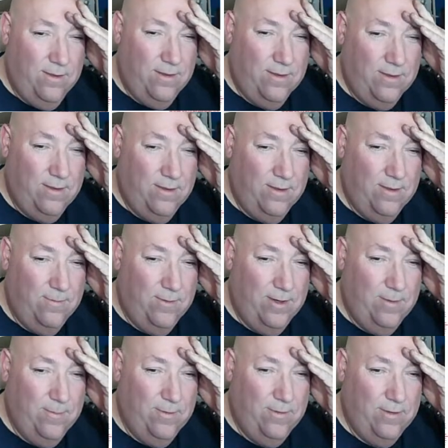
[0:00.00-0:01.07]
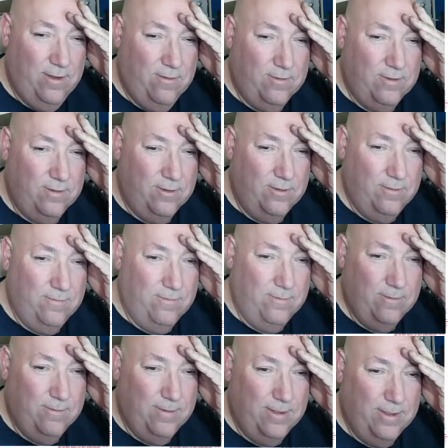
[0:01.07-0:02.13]
Can't win them all. That was a good
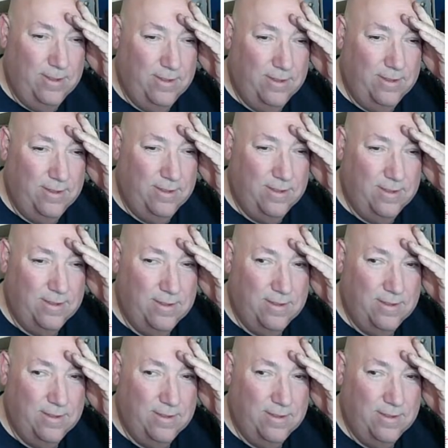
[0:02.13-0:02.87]
one, wasn't it? Yeah.